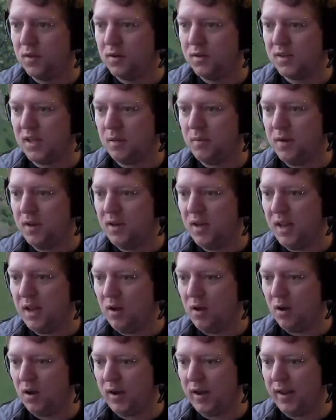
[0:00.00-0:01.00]
Does that mean
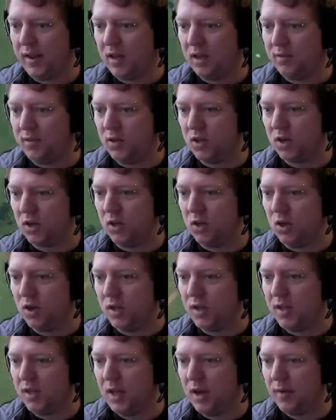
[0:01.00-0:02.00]
now I've got a hell of a lot of
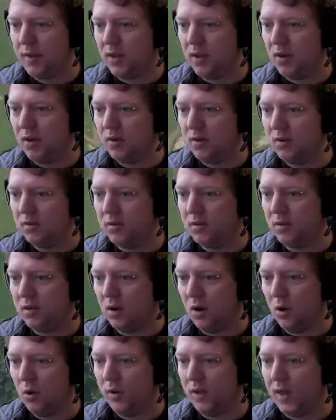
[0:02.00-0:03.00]
logging going on?
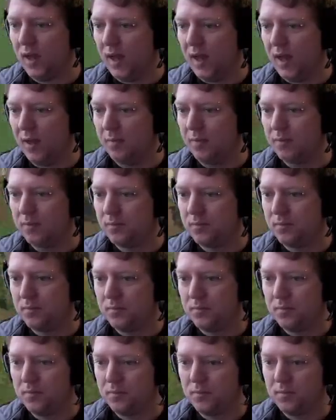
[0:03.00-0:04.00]
Oh yeah.
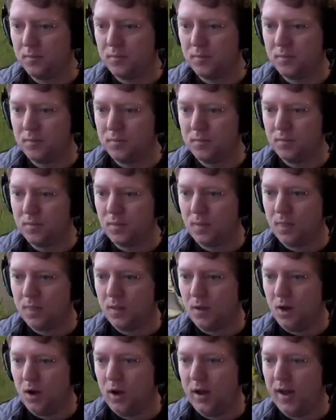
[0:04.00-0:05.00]

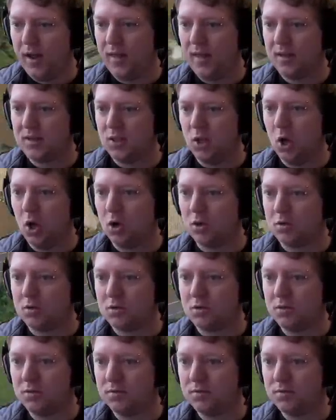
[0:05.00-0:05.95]
Oh yeah, there's logs.